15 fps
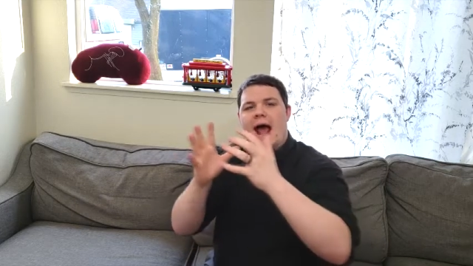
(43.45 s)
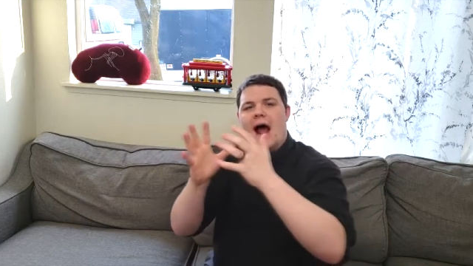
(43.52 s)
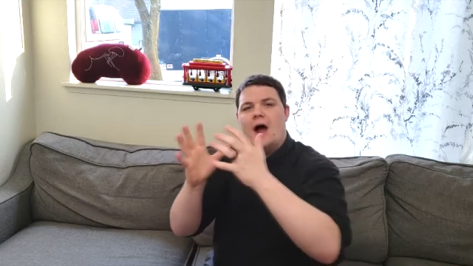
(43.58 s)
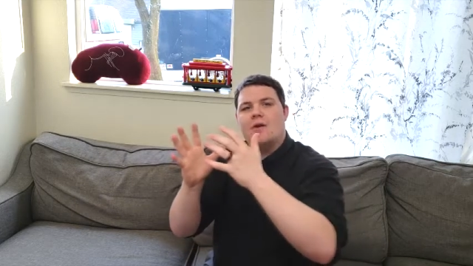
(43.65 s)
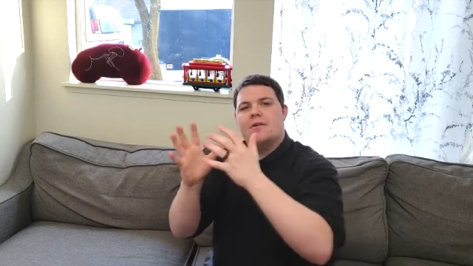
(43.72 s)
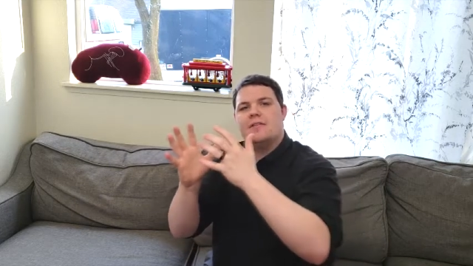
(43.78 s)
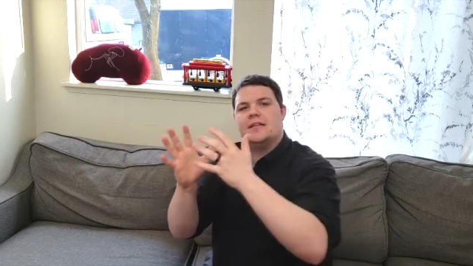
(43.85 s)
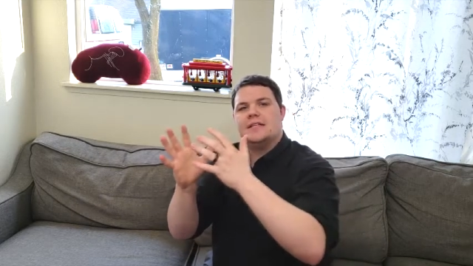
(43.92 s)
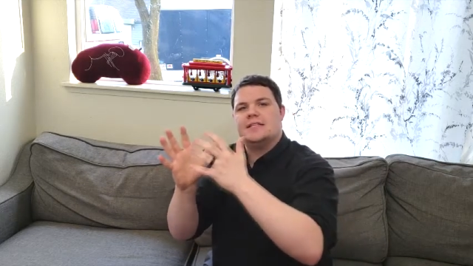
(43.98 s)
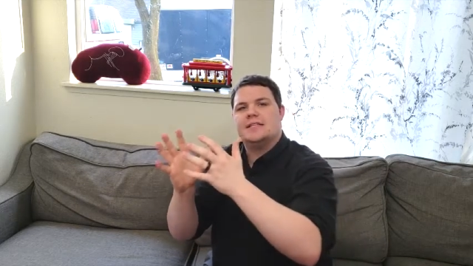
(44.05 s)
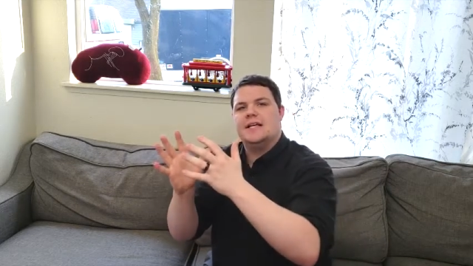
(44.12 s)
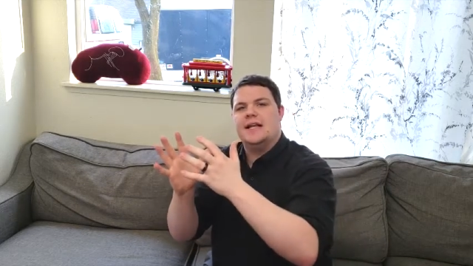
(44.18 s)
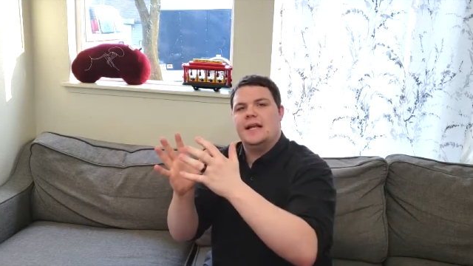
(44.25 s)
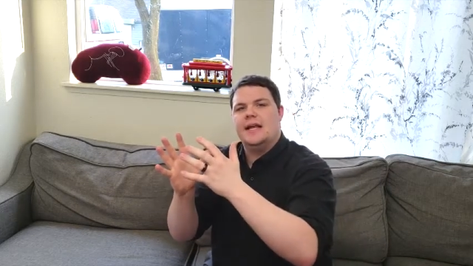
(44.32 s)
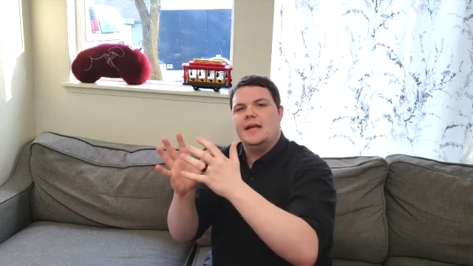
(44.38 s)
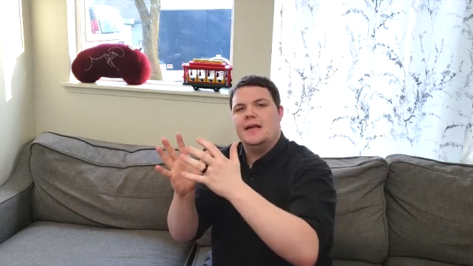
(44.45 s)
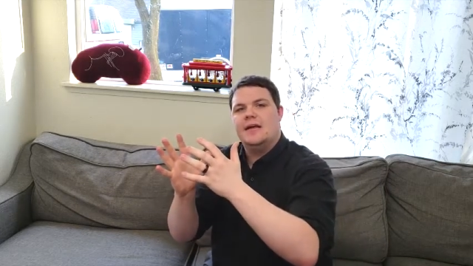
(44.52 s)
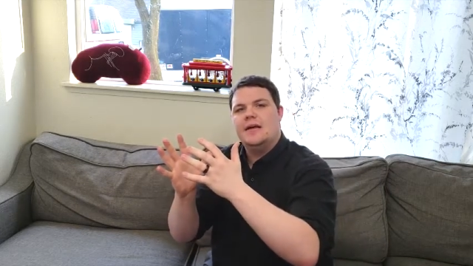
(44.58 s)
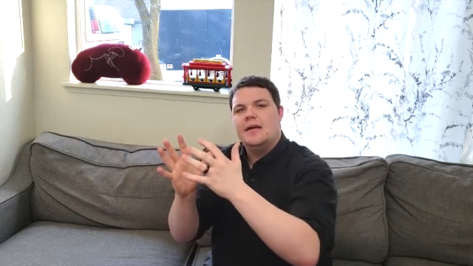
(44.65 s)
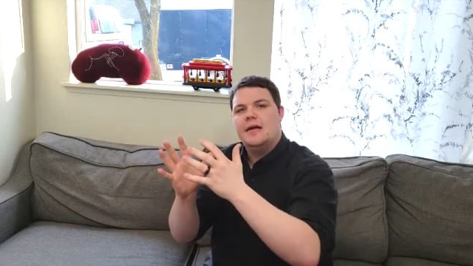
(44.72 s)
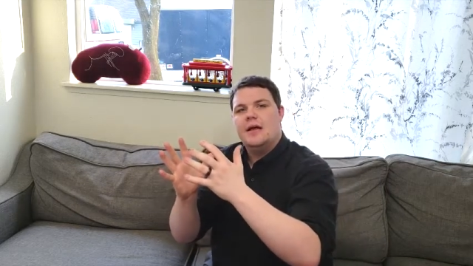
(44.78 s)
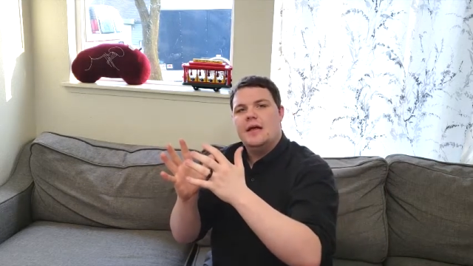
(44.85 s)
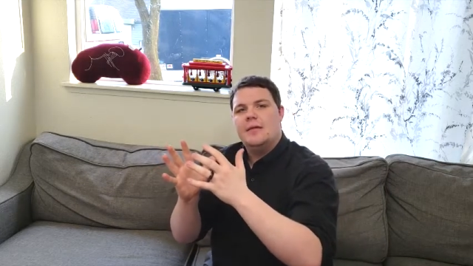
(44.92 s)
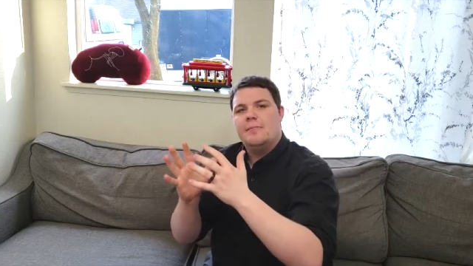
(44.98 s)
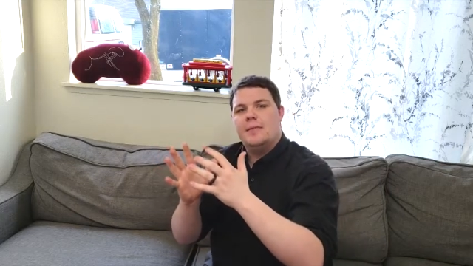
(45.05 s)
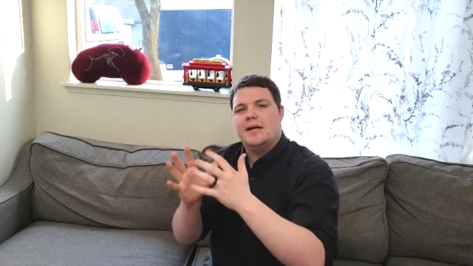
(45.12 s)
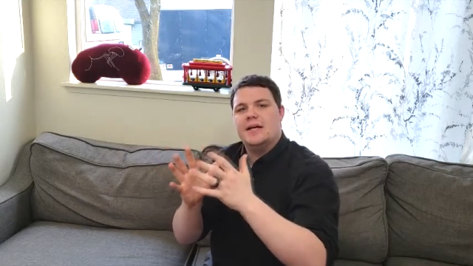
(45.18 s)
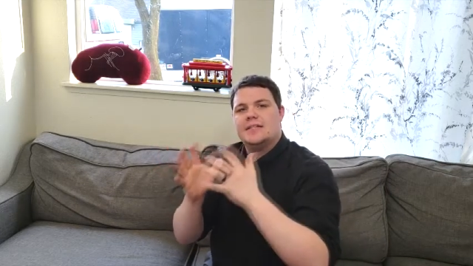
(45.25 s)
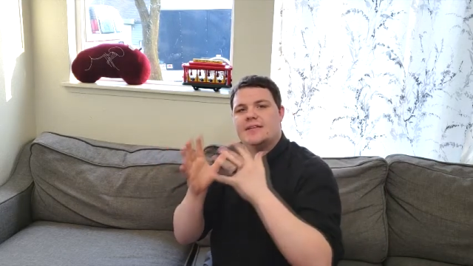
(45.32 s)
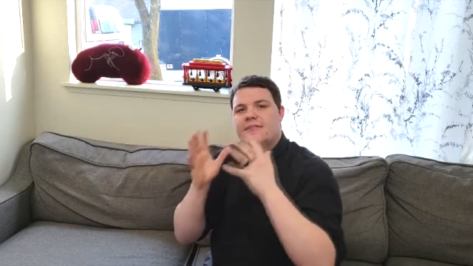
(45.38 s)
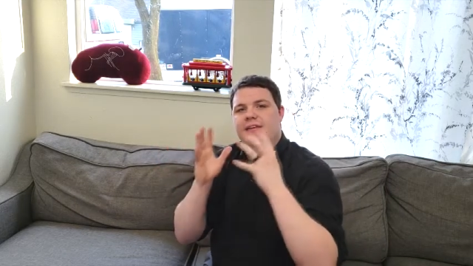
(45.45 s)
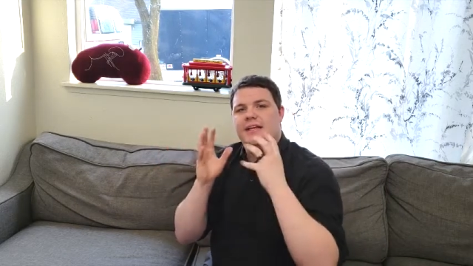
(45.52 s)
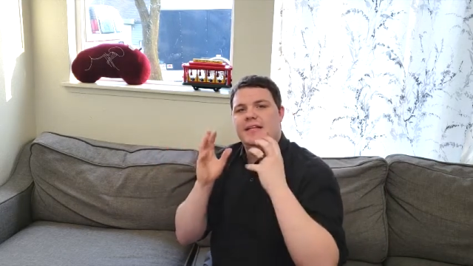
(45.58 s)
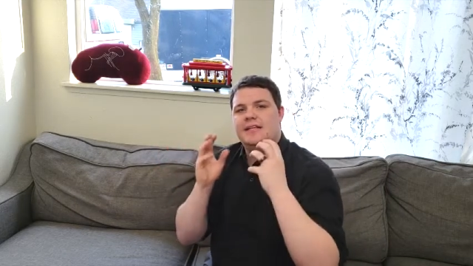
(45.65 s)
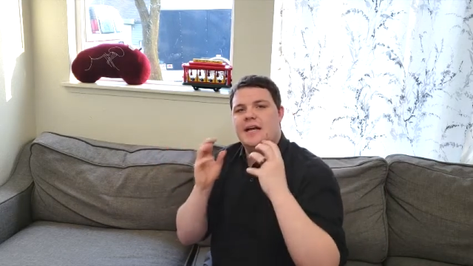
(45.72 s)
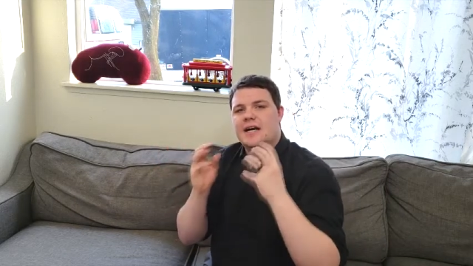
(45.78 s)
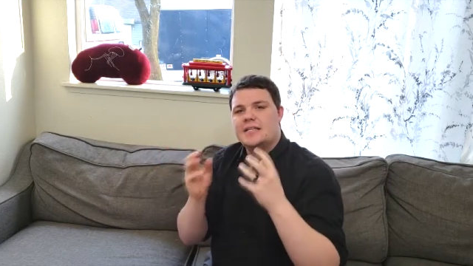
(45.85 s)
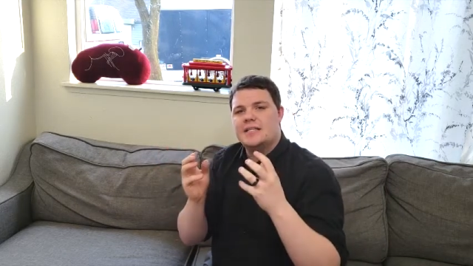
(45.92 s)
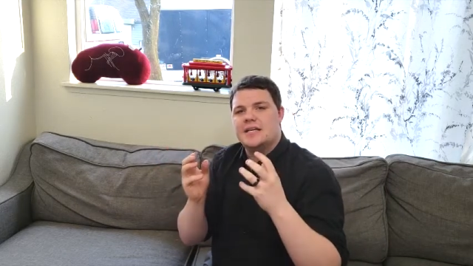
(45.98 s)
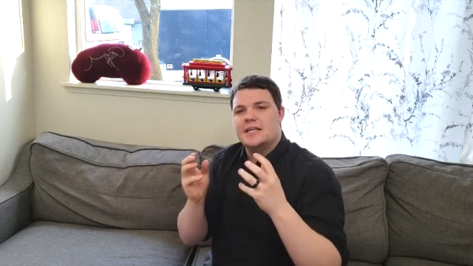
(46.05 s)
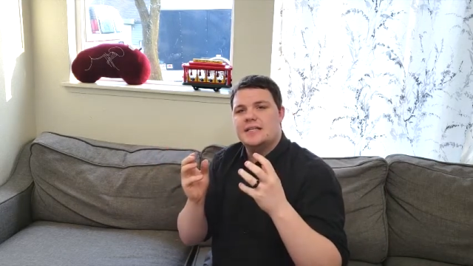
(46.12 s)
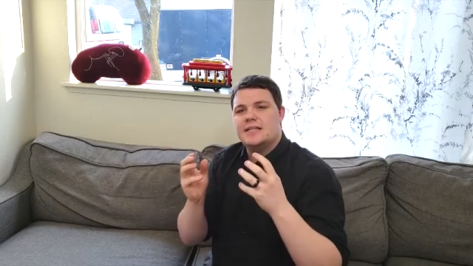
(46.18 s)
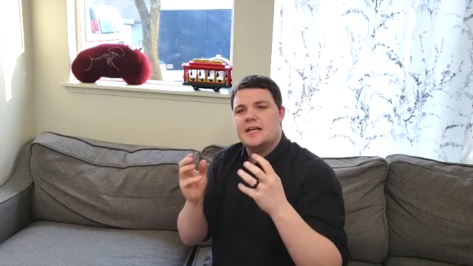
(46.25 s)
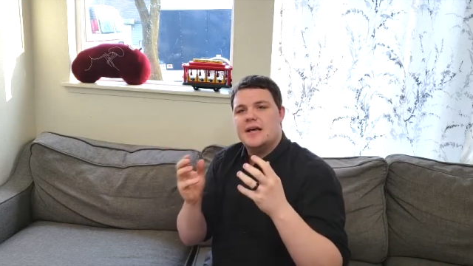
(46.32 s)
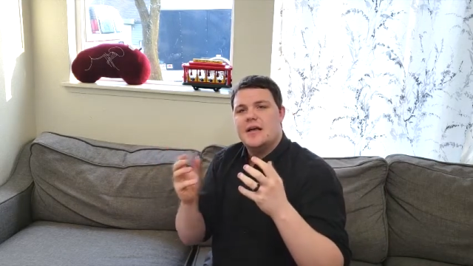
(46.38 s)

out of the city. Because if he doesn't,